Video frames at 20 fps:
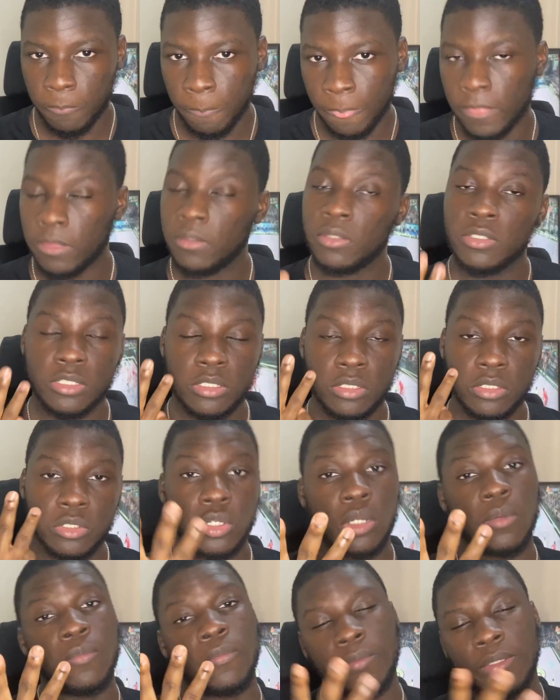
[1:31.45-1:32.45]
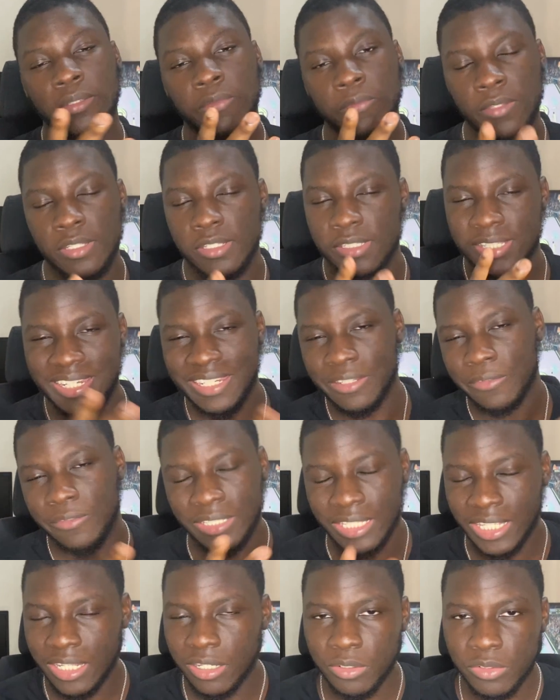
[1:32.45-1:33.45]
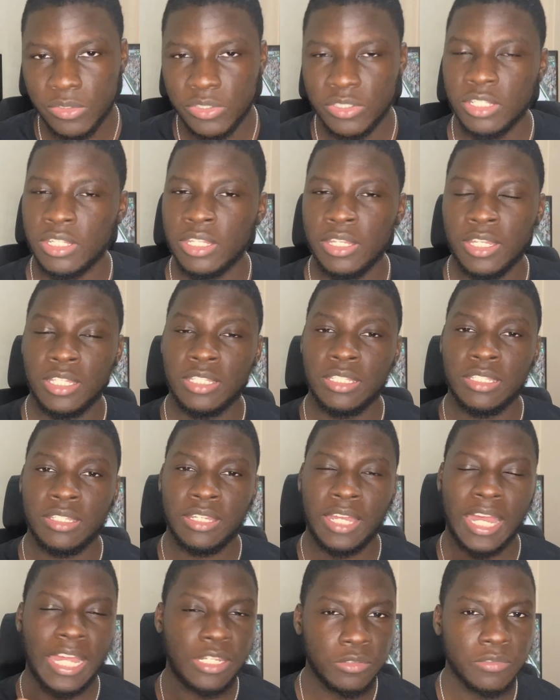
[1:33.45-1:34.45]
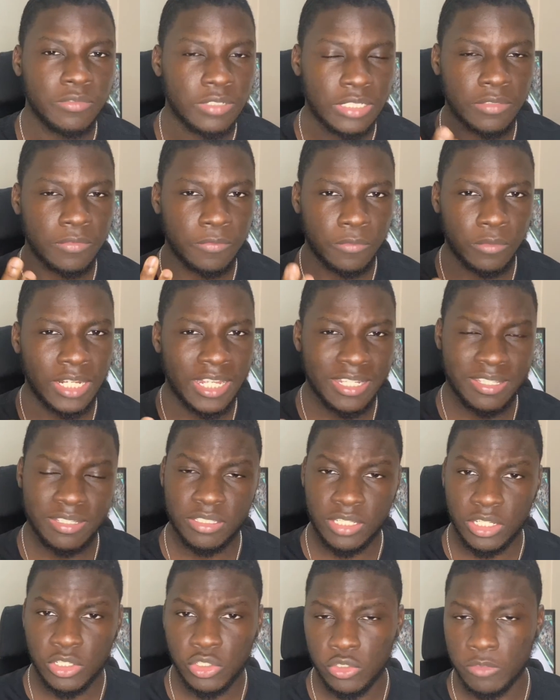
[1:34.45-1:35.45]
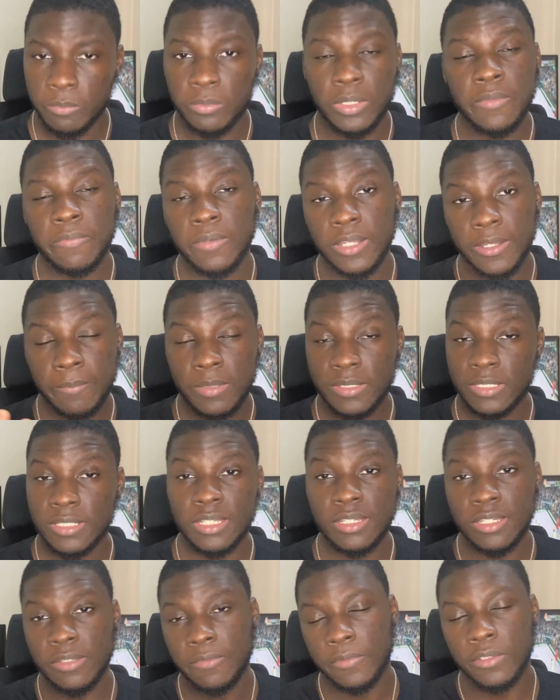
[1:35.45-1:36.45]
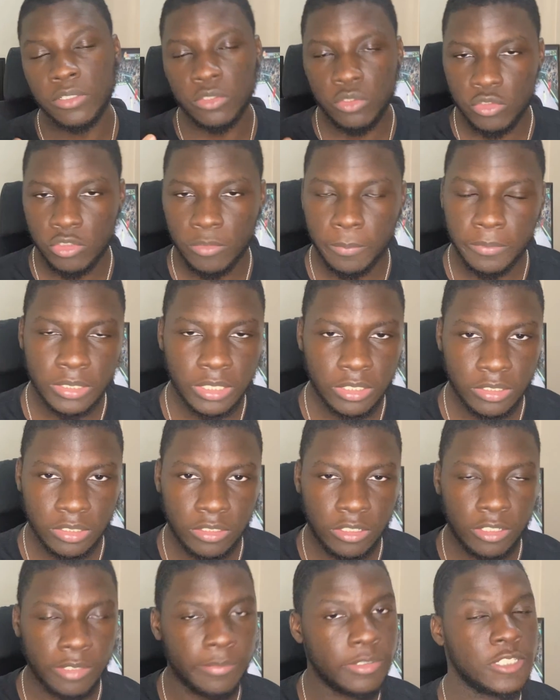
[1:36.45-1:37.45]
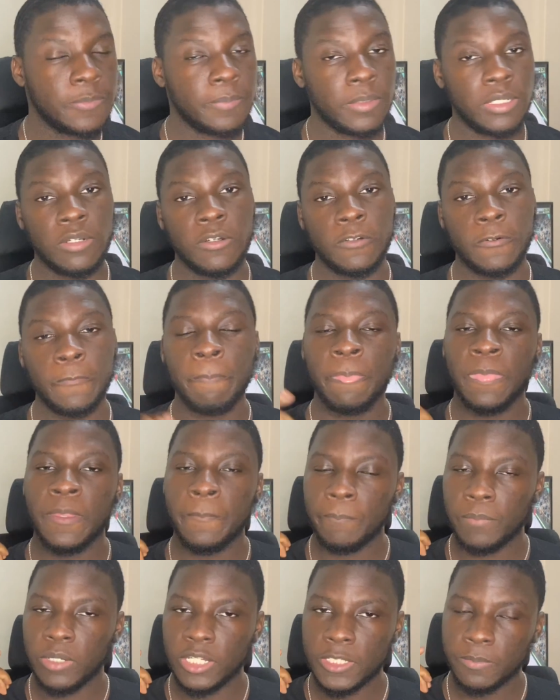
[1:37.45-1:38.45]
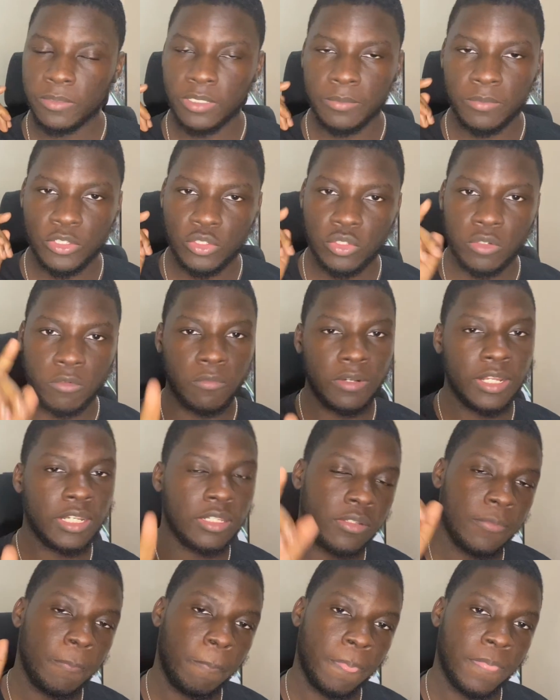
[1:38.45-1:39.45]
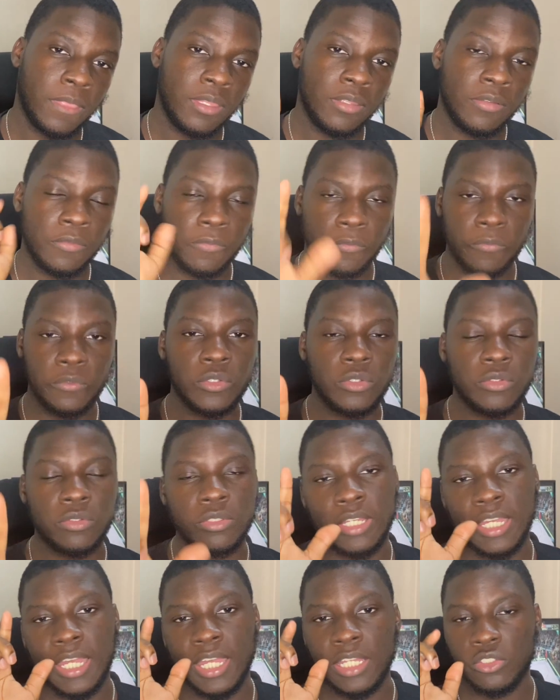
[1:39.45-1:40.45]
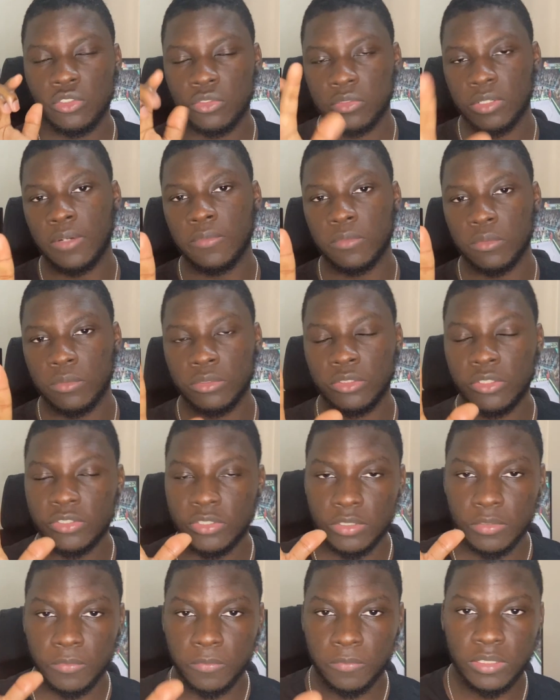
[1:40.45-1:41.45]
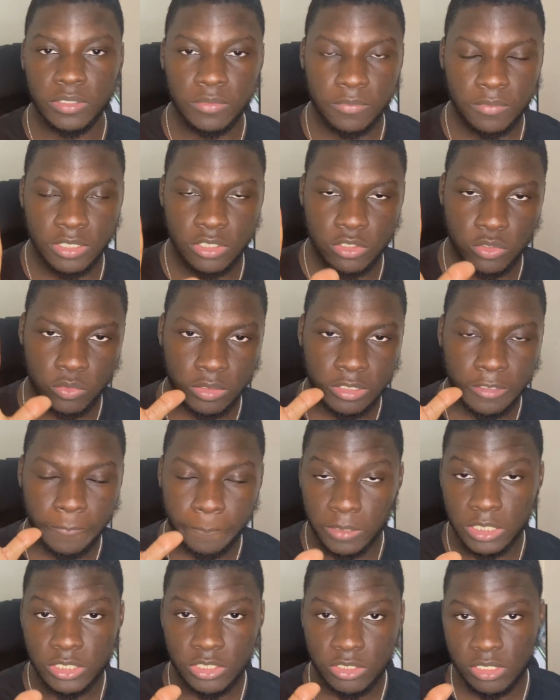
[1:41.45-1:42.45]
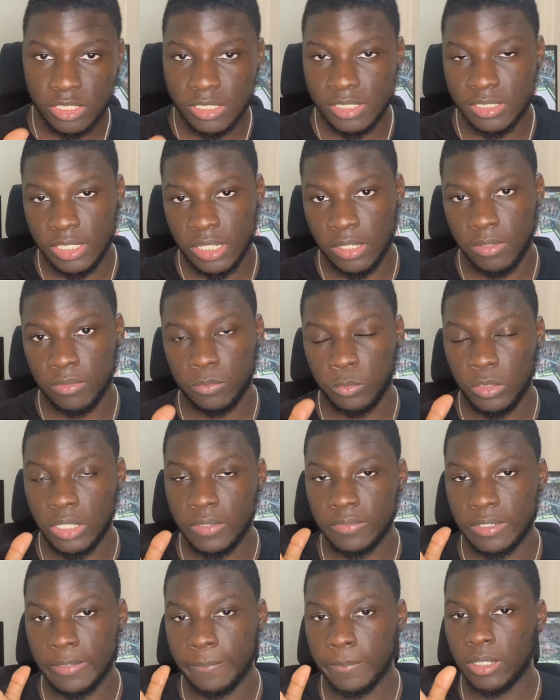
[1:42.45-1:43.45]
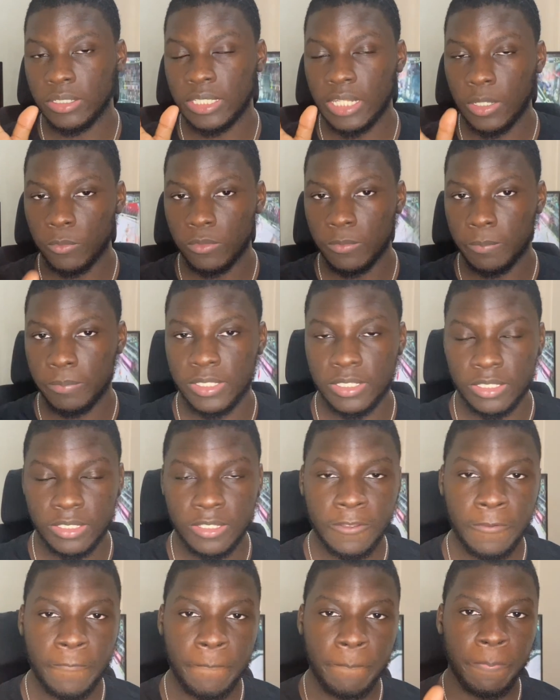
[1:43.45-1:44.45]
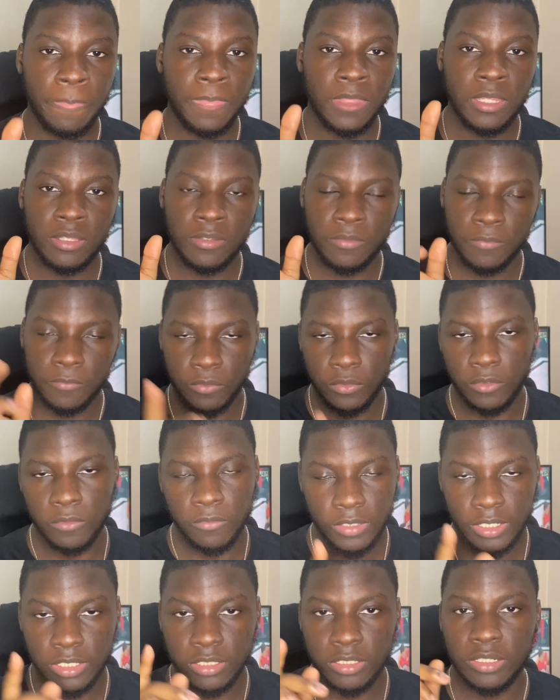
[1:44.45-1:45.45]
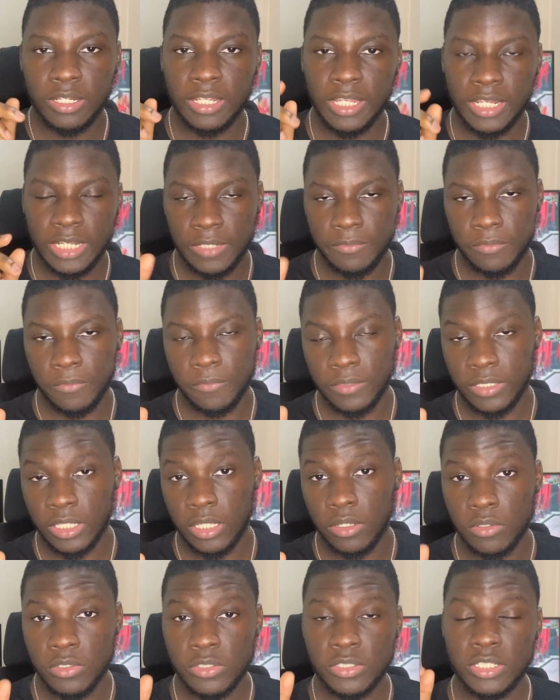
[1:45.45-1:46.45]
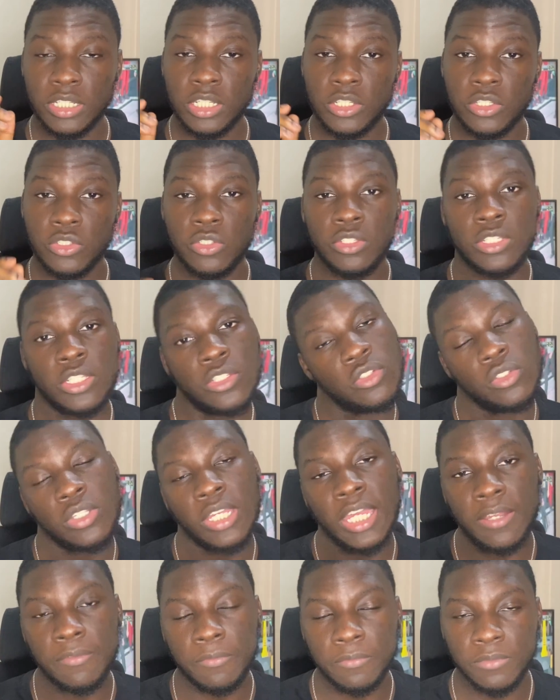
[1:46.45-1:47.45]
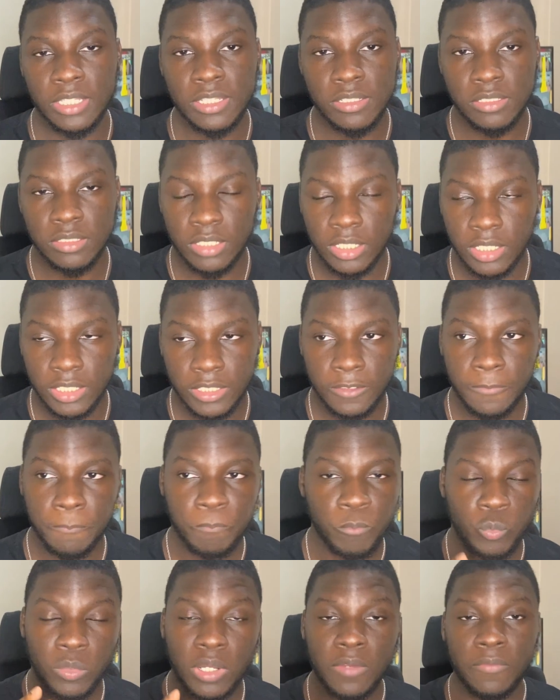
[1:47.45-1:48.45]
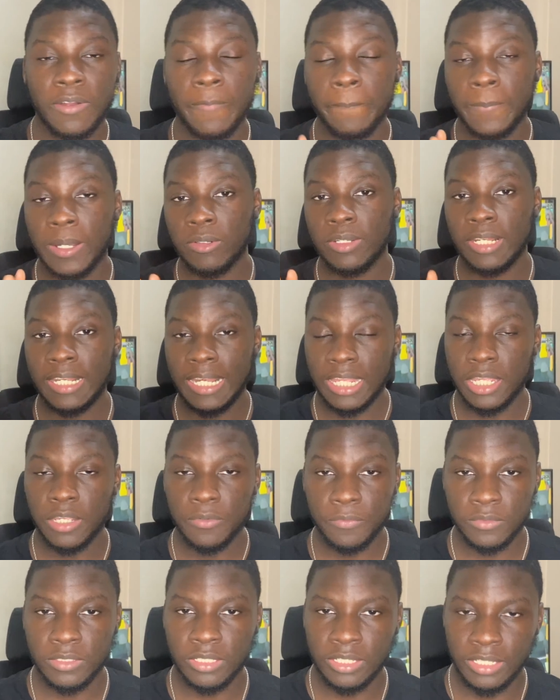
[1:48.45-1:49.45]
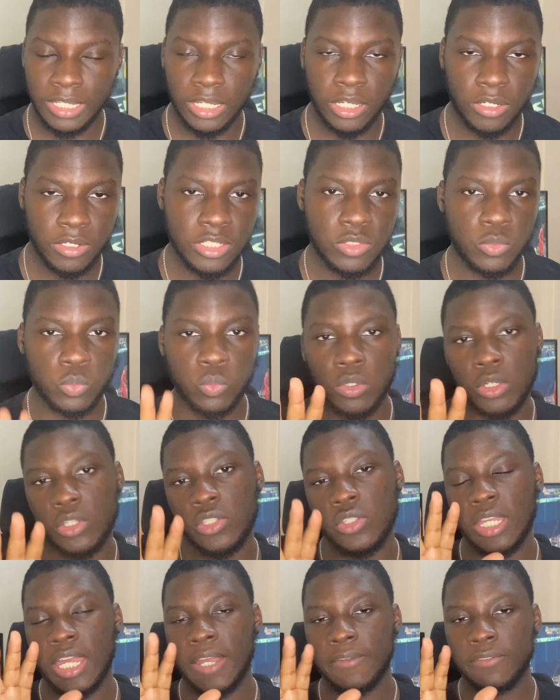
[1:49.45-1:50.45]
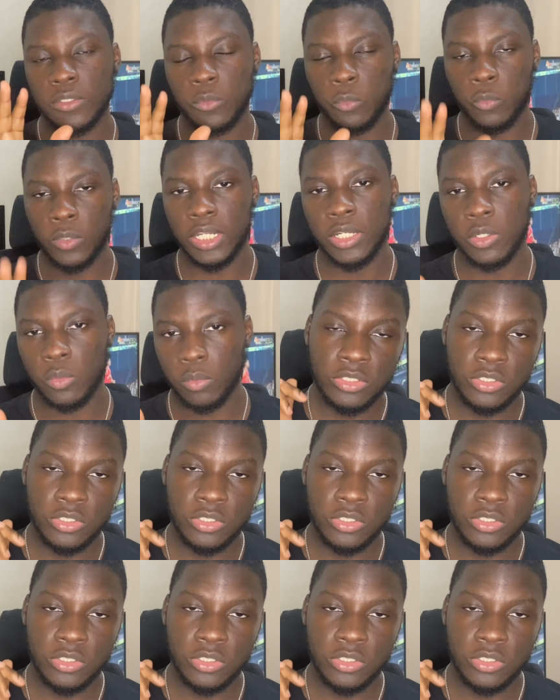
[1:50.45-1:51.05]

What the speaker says: Those are the top three things. Anything else, I don't really feel like it's essential. But if I'm missing anything, do drop it down in the comments below. But it's pretty much your rent, food, and travel. Those are the three things. You want to budget this down, whatever amount that would be, for your rent and everything else. And as soon as you have this done, whatever amount left now is what you have to work with.